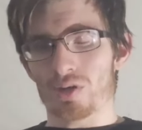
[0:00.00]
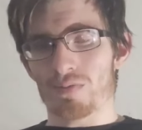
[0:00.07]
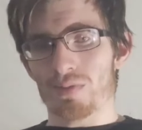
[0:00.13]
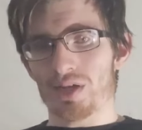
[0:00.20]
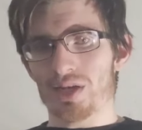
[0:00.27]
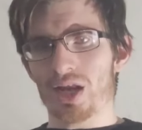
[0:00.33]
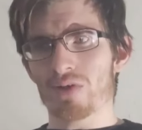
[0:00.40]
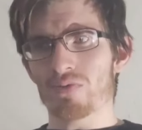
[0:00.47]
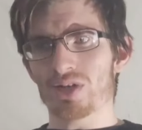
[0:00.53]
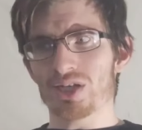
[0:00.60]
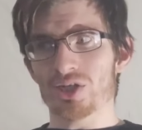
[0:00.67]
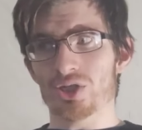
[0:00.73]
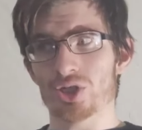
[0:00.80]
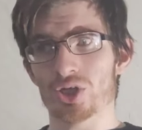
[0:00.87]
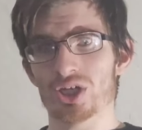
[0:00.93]
not really
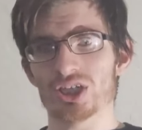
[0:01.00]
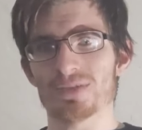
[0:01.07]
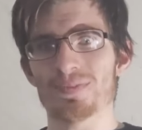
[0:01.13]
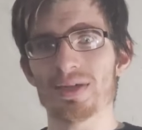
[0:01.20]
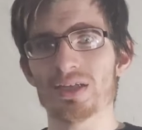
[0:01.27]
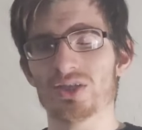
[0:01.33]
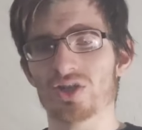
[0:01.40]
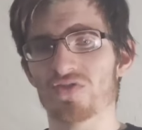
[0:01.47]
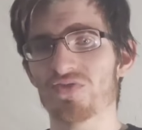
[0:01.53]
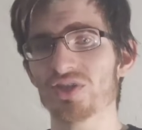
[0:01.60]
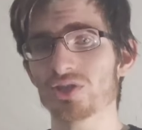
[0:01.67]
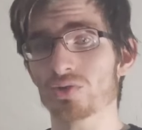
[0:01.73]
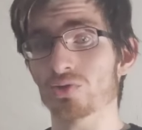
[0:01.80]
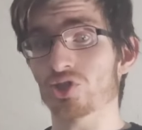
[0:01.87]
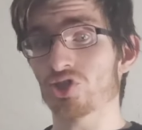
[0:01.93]
endurance, but it's your
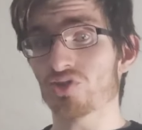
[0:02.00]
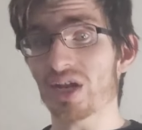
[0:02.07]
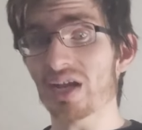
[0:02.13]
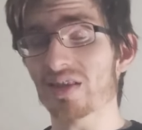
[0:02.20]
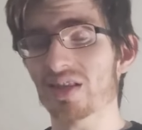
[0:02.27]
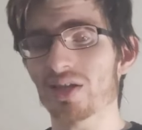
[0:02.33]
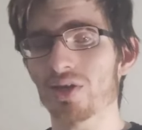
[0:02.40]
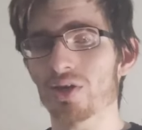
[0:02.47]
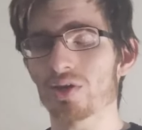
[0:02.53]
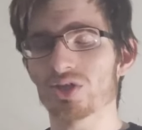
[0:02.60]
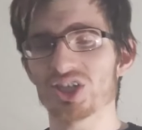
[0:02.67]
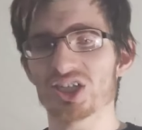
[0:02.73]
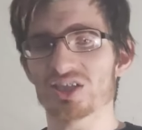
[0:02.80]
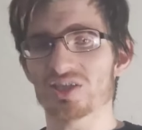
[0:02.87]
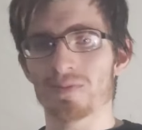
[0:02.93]
physical strength, and you're
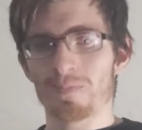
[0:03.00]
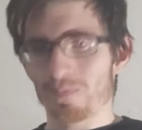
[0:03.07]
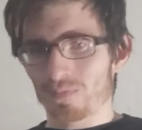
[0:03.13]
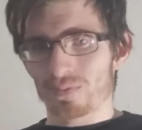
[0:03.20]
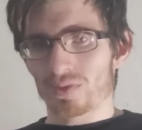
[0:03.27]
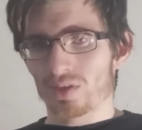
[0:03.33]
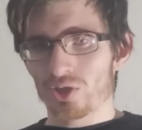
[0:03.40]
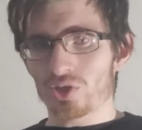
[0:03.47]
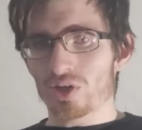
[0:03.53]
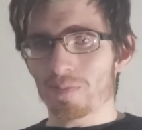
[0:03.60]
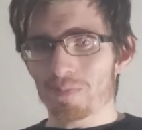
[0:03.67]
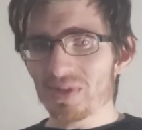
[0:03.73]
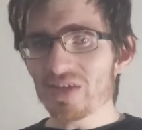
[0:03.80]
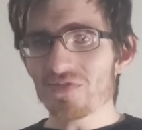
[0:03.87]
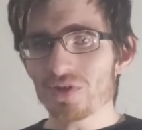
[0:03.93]

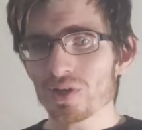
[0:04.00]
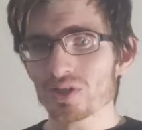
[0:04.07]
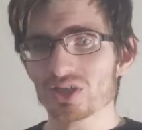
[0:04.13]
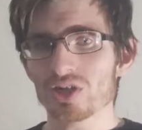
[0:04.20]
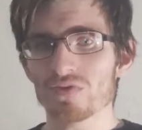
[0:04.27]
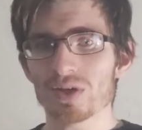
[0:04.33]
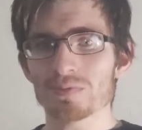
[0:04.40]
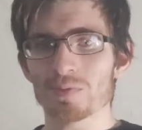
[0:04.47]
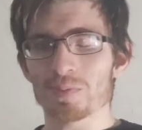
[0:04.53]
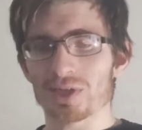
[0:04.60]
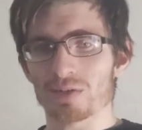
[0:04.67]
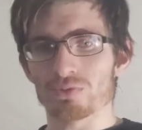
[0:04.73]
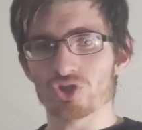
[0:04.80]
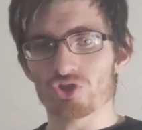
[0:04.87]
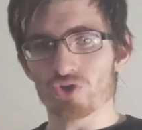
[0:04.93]
beefing yourself up to
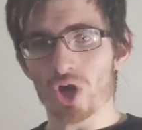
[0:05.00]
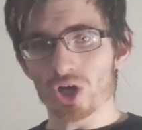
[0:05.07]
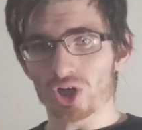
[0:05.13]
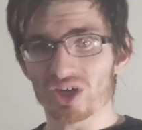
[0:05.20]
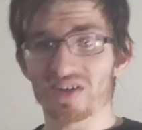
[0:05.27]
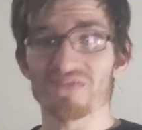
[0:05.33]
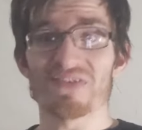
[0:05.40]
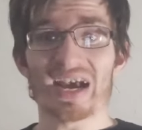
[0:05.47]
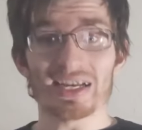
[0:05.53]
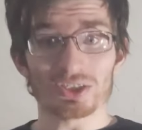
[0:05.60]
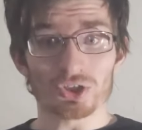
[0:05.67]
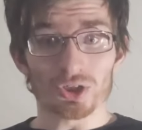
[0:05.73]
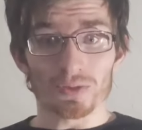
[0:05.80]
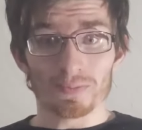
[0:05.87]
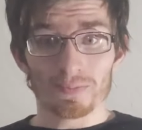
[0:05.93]
become stronger and
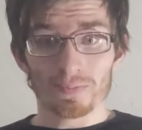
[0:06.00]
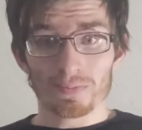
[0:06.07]
faster.